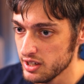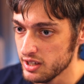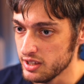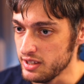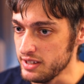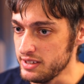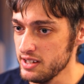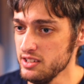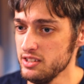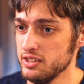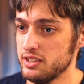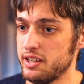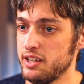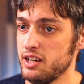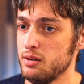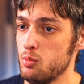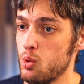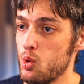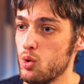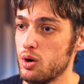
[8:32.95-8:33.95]
they tend to
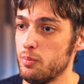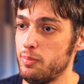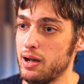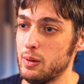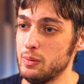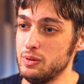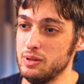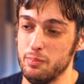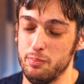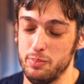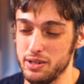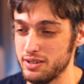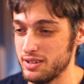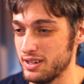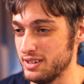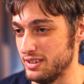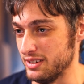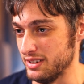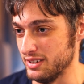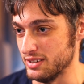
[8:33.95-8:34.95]
care more about the big
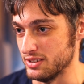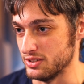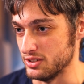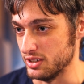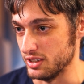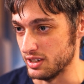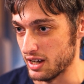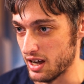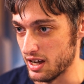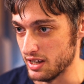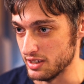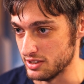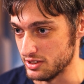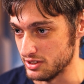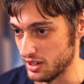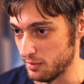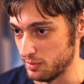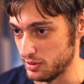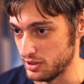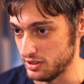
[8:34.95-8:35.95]
ideas and
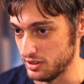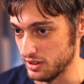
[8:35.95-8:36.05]
concepts